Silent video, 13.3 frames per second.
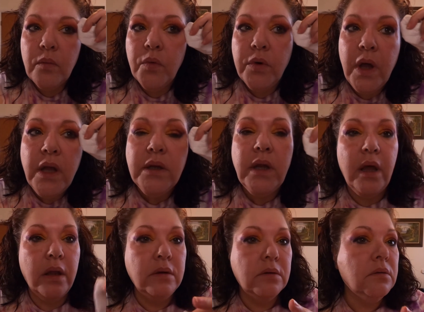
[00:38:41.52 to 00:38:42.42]
not
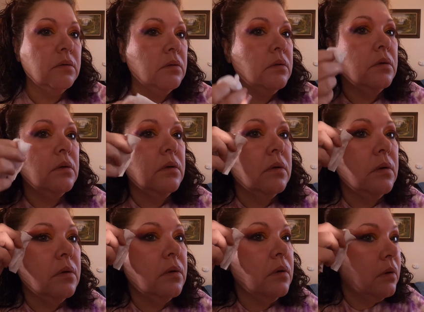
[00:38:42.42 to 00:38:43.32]
done,
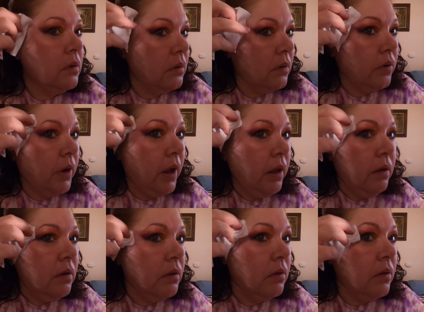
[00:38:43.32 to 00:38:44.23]

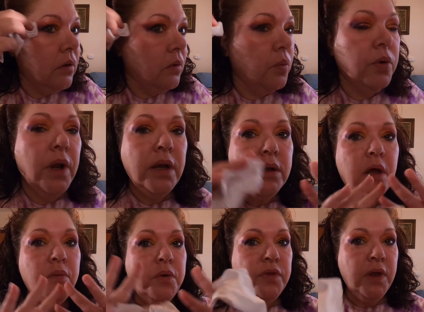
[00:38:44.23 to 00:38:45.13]
okay? We're not
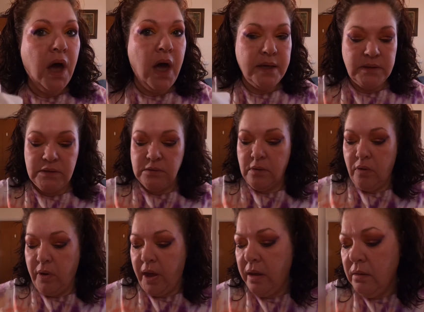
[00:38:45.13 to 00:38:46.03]
done with the eyes,
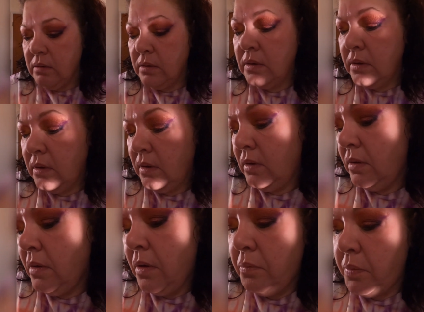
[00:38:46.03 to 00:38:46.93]
okay?
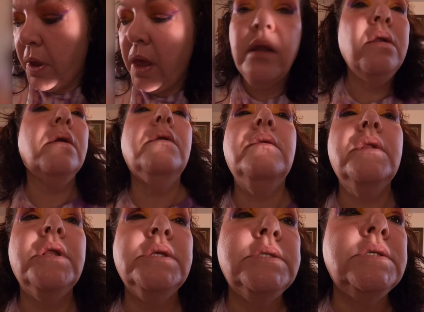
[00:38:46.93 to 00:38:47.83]
But
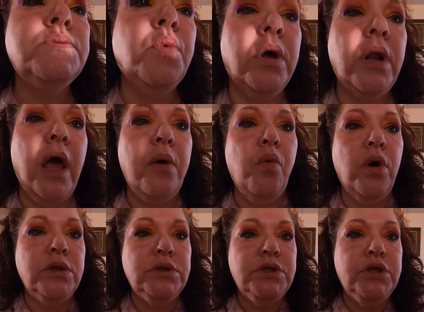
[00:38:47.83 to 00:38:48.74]
this is what I
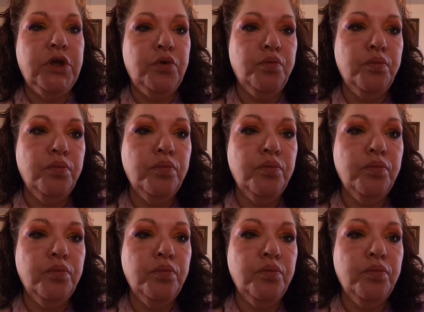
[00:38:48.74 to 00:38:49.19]
want to do.